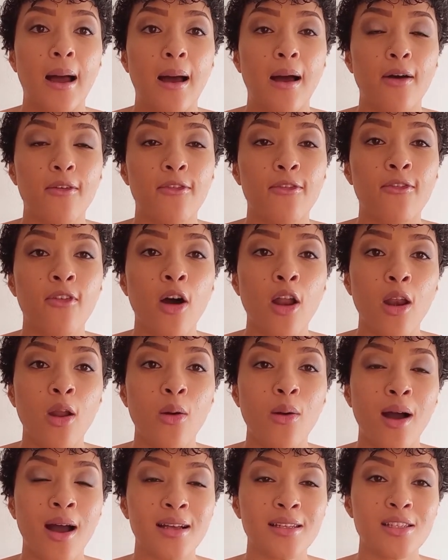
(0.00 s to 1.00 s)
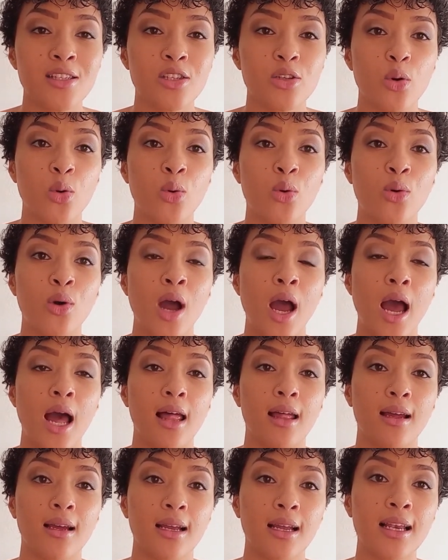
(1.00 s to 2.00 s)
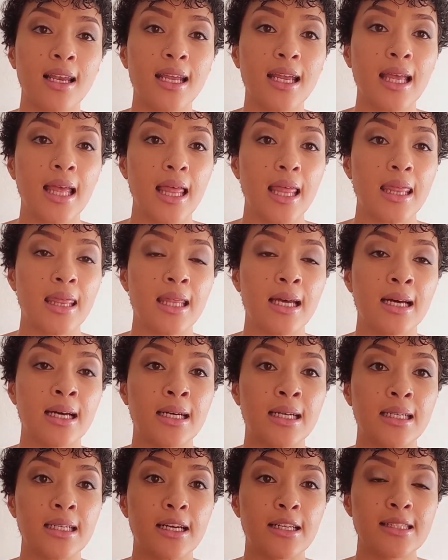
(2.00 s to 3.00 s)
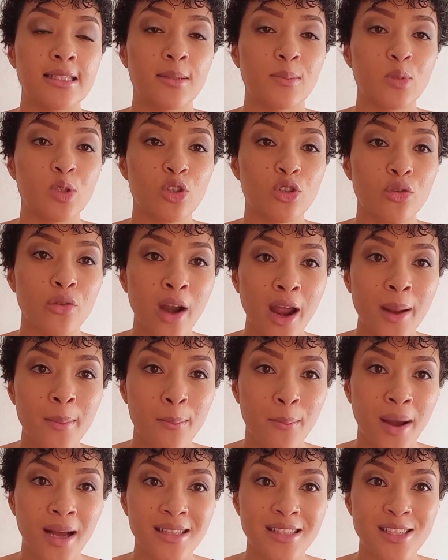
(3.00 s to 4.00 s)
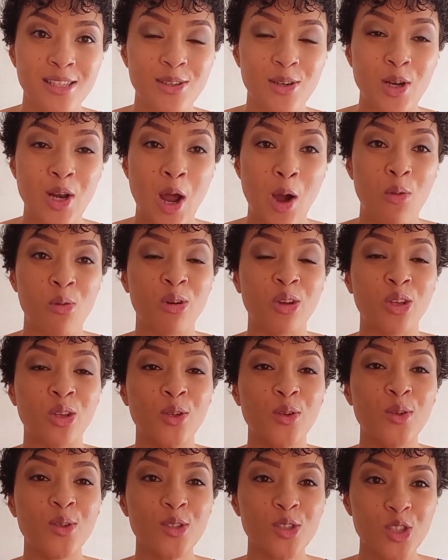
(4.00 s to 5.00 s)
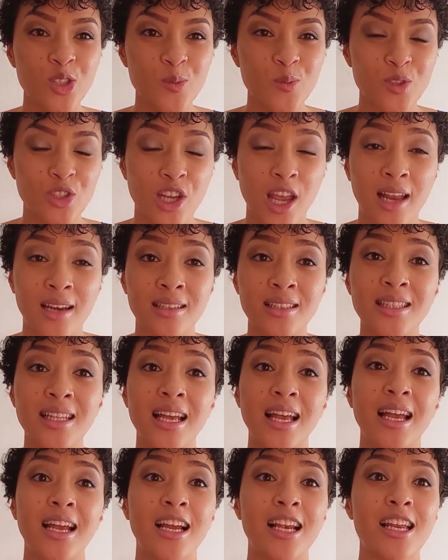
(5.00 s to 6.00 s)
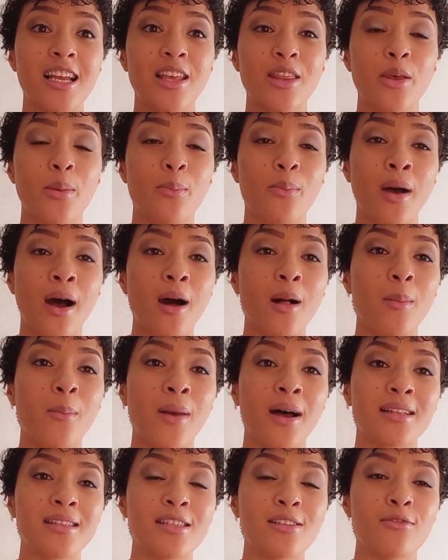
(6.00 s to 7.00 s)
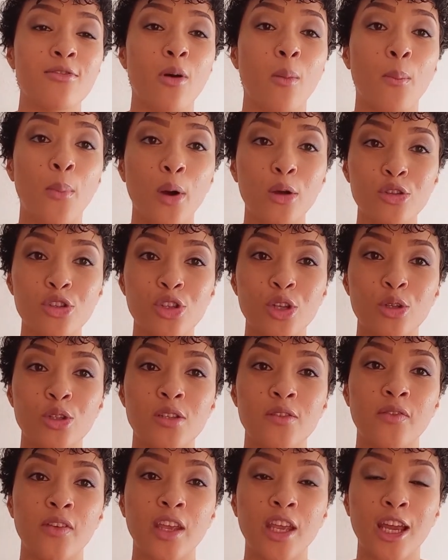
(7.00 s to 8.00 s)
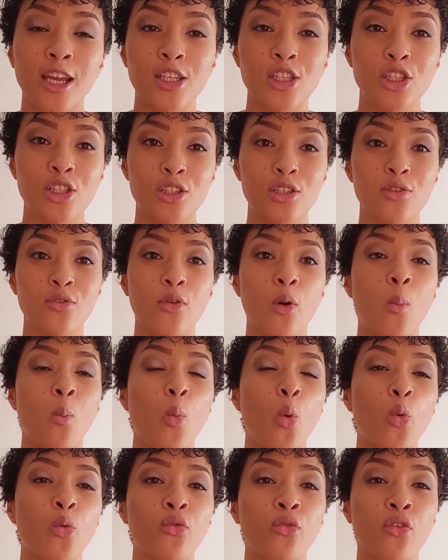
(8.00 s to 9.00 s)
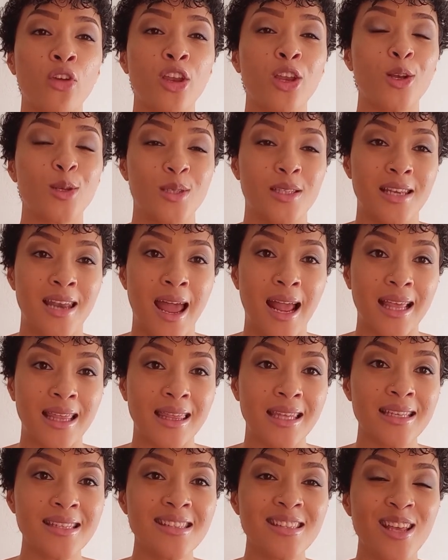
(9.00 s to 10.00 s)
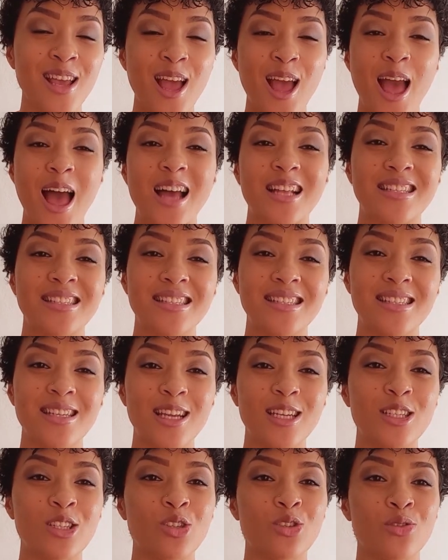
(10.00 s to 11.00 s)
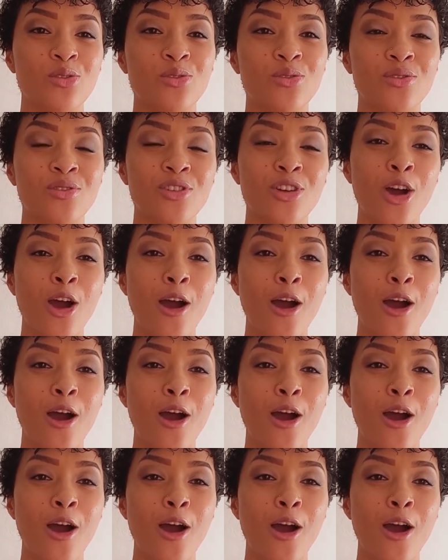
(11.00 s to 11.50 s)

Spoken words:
follow us or click the subscribe button on our YouTube channel. Click the bell button for post notifications for more videos like this, and stay tuned